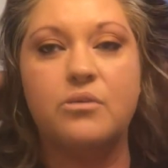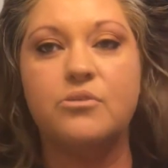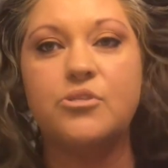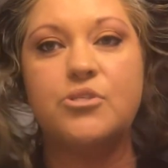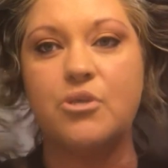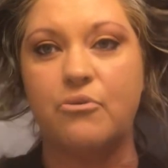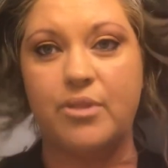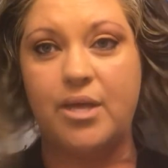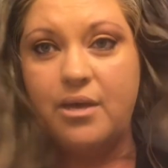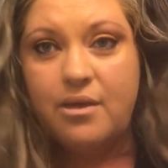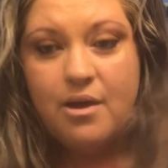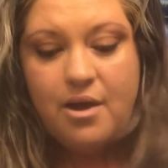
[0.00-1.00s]
so
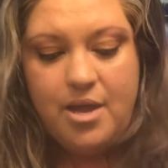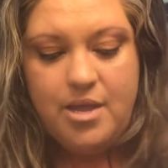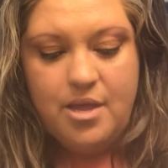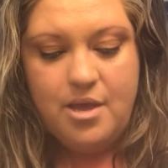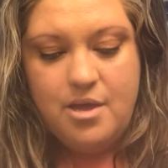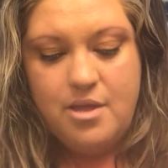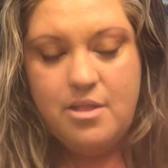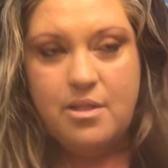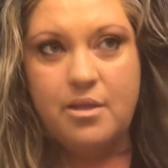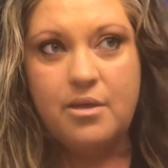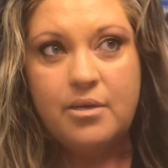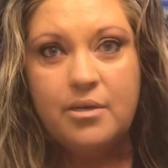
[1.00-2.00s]
that I
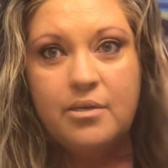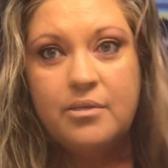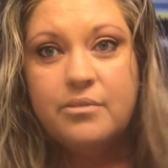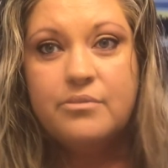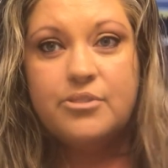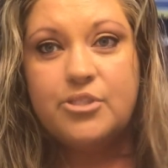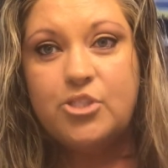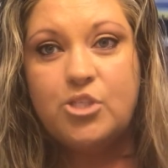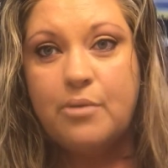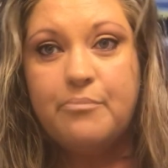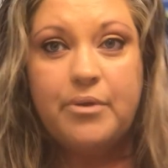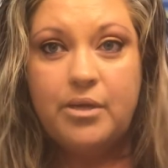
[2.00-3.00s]
can just
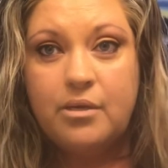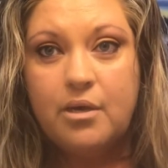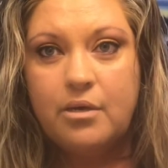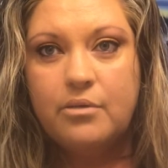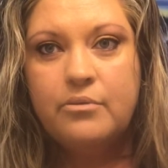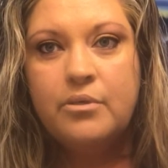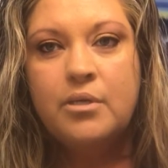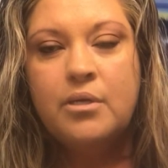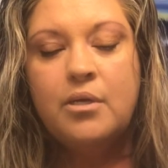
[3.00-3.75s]
jump and go,